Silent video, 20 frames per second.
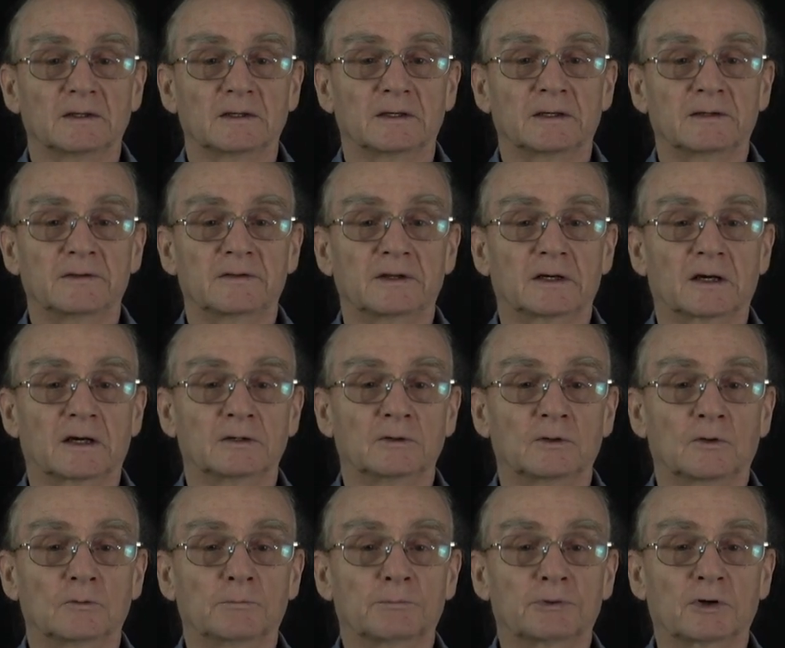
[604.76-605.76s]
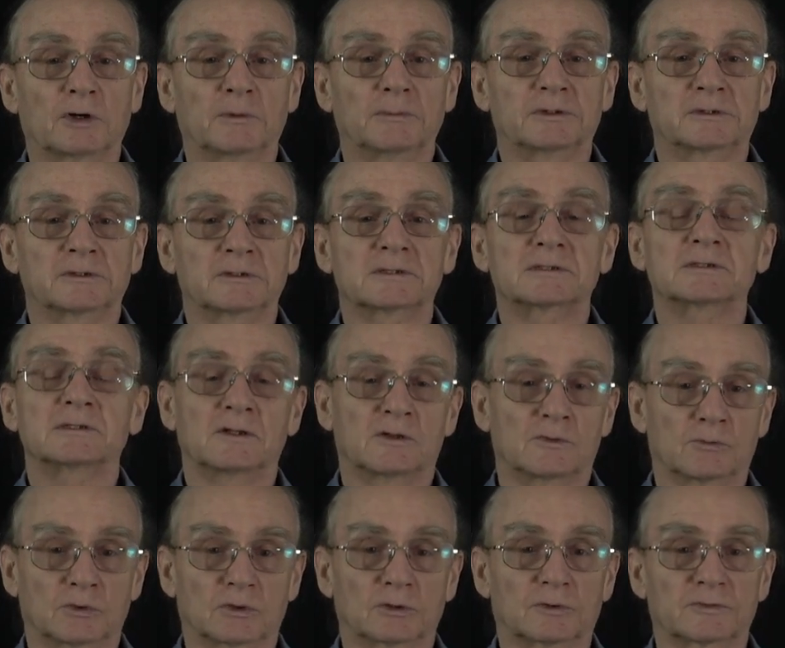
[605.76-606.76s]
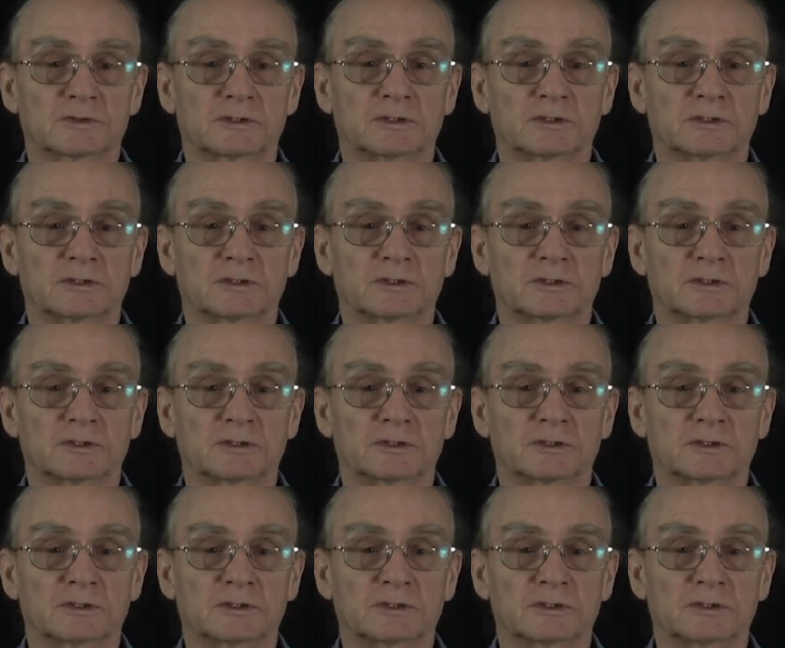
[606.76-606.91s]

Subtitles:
and the unknown parameters in the world of